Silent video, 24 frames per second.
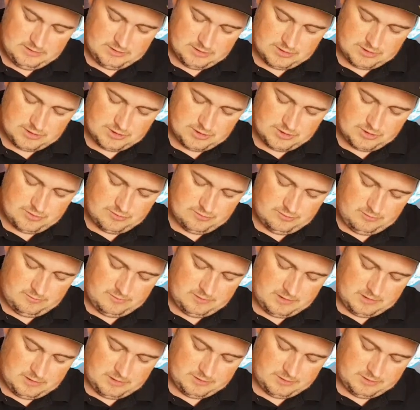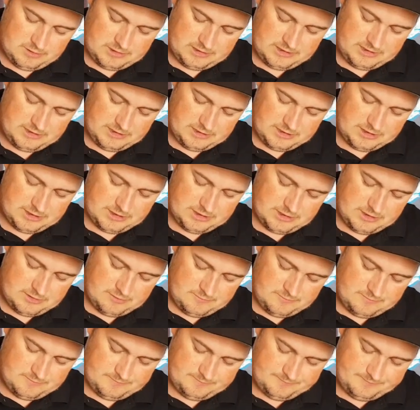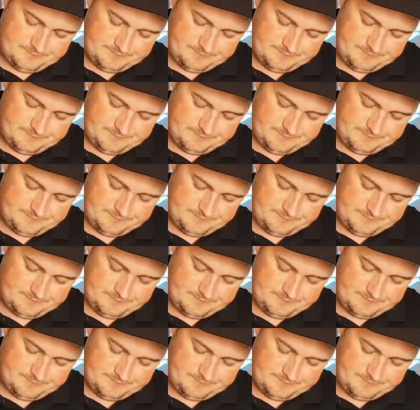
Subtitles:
Just screw it on like so.